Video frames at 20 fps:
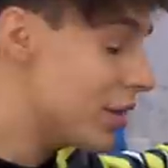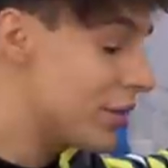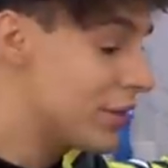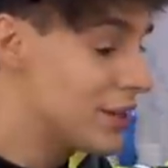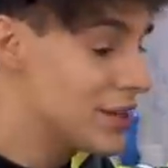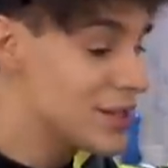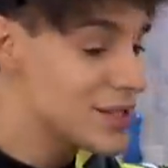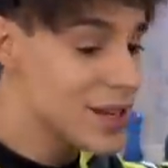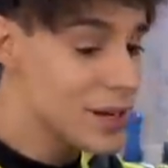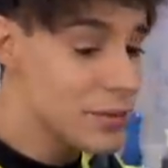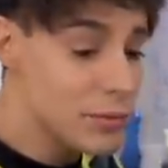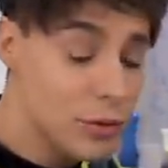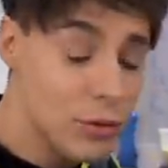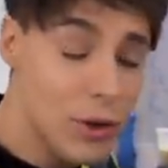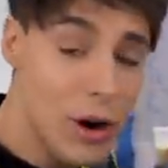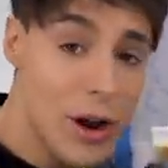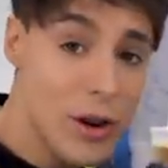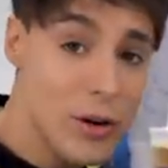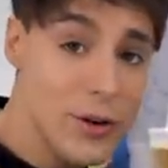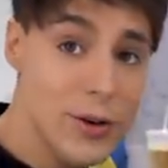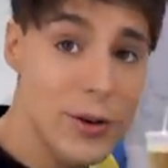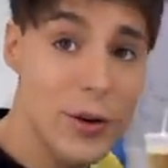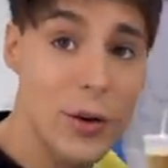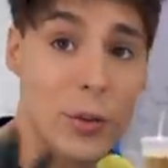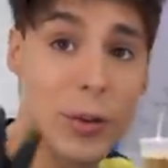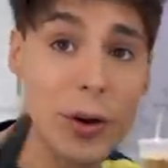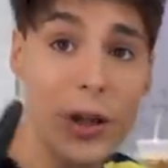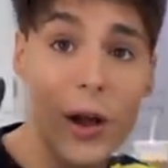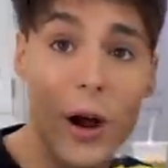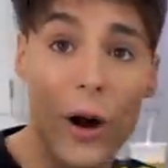This time around,
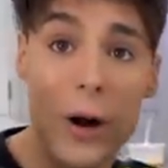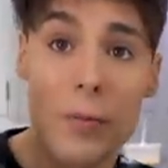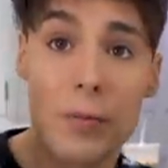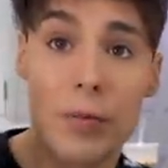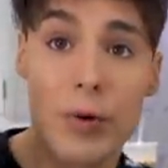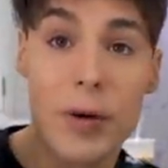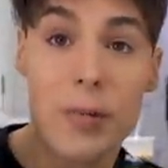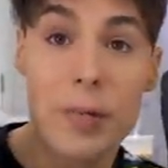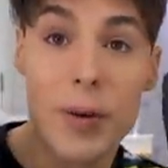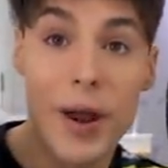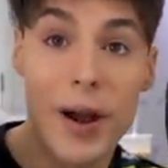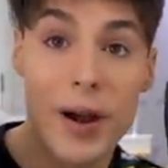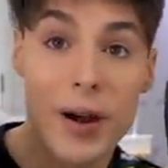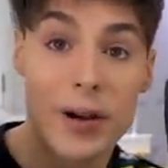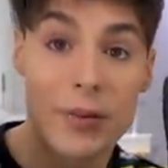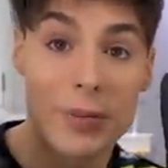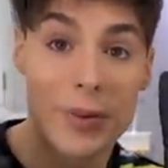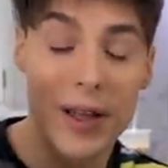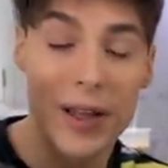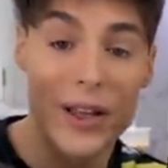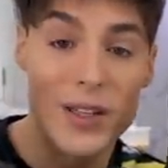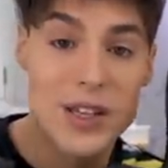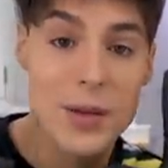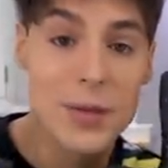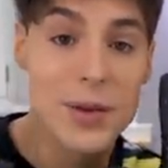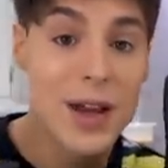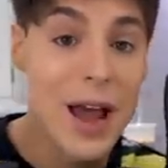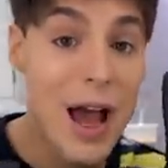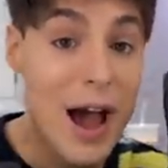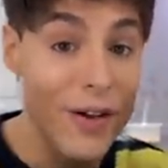we are prepared, because I
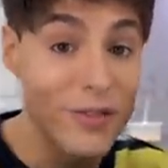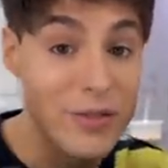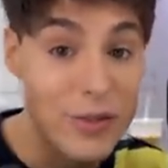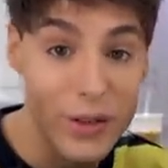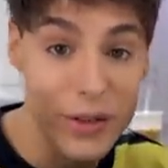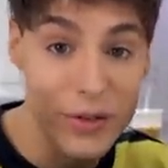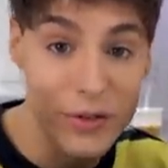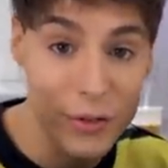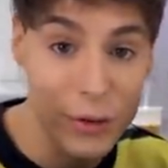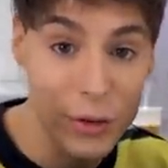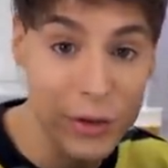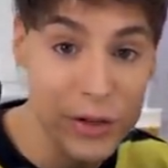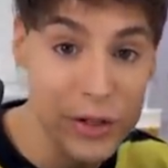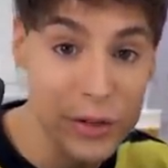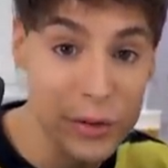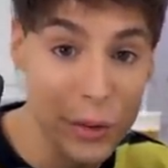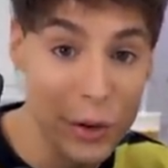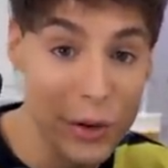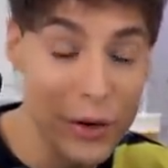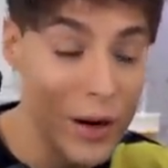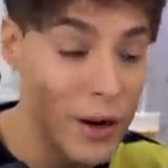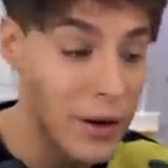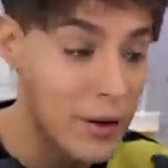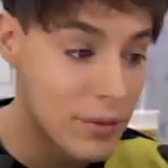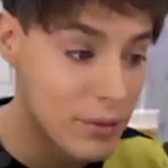mean, after the first one,